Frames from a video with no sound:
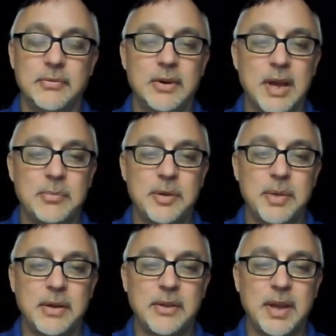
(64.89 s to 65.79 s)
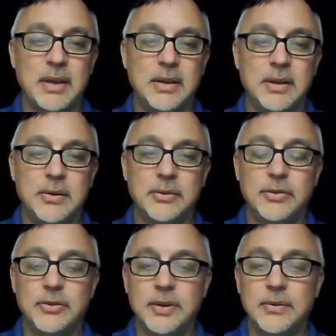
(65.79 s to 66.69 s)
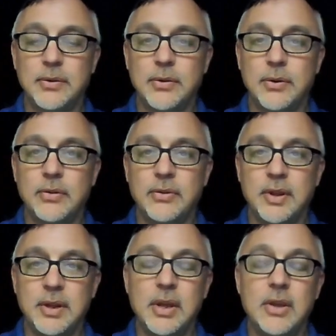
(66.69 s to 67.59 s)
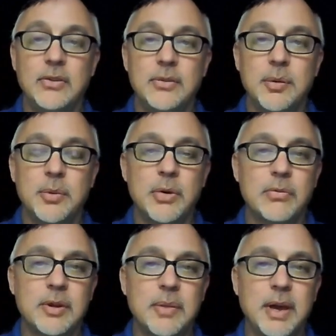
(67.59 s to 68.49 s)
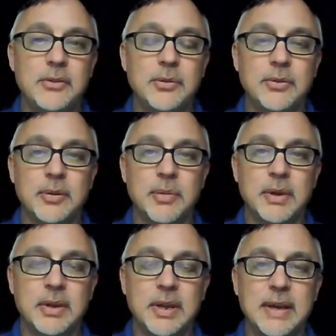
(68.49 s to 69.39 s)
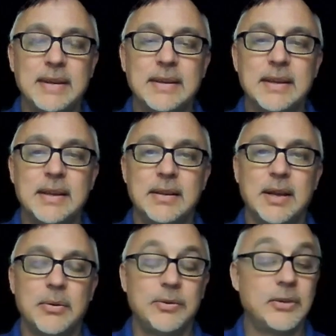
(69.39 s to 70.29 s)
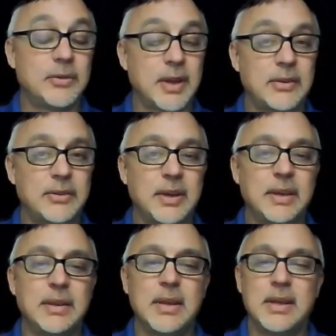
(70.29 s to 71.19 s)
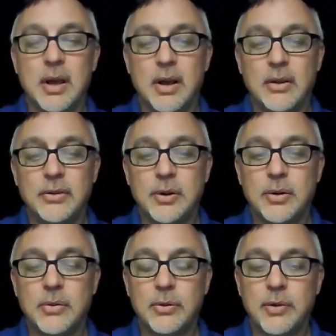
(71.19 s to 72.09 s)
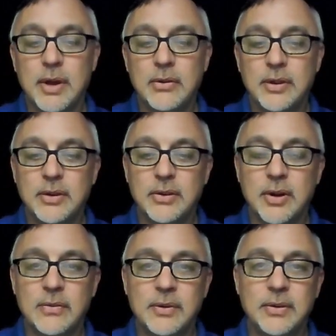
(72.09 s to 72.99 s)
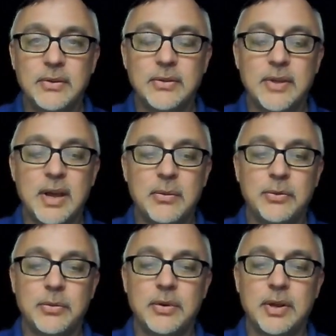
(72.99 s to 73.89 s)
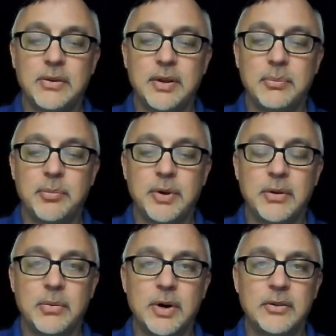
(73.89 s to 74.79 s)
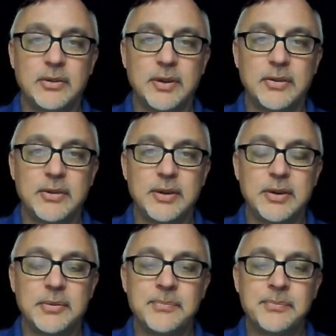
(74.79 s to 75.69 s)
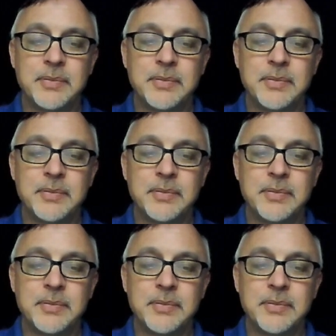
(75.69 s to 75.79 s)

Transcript: Very happy about that. The Eagles and the Chiefs, of course. The Super Bowl rematch was on Monday night. That was just last night. Also, the Raiders at the Dolphins, that was one that I said put on the watch list here.